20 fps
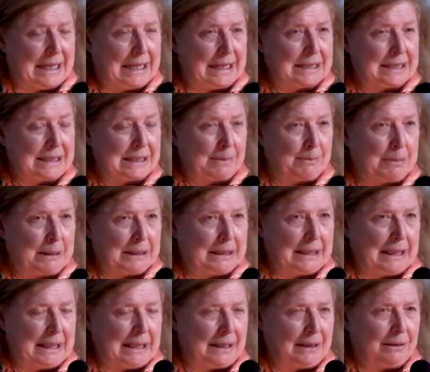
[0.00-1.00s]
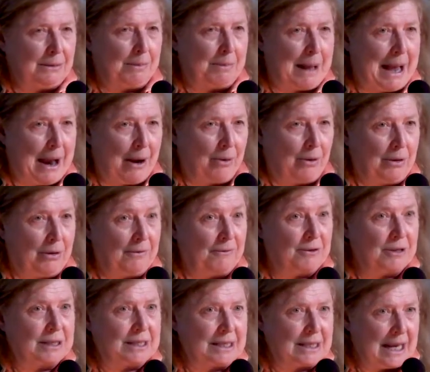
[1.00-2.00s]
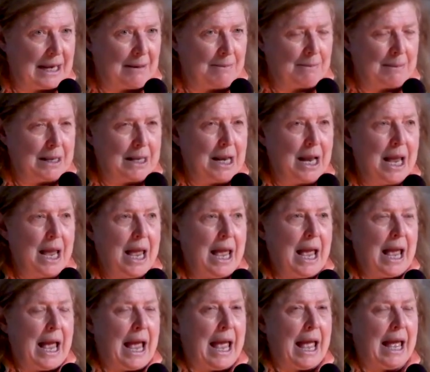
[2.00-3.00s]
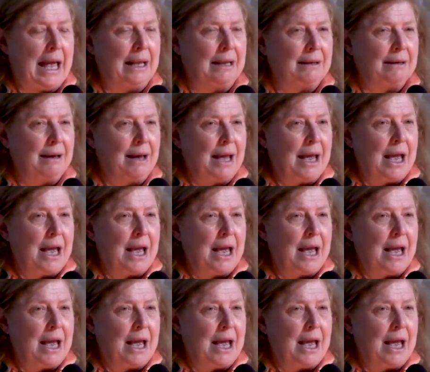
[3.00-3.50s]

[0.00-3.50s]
It's the political power of the statement, and